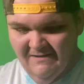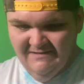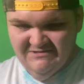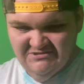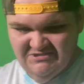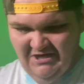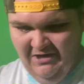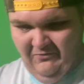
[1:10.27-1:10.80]

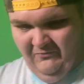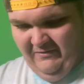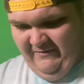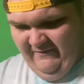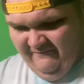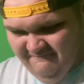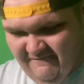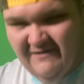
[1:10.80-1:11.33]
So,
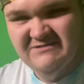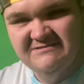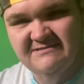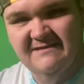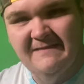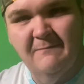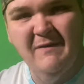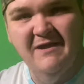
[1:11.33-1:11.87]

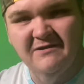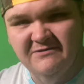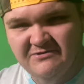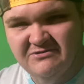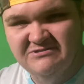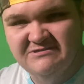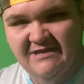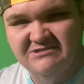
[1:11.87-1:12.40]
firstly, let me
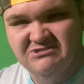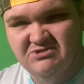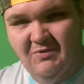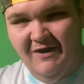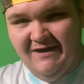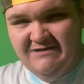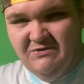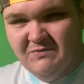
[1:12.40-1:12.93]
introduce us to
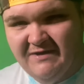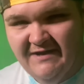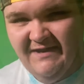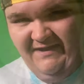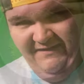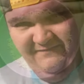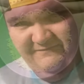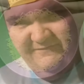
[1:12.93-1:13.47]
our
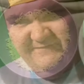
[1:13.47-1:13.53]
ingredients.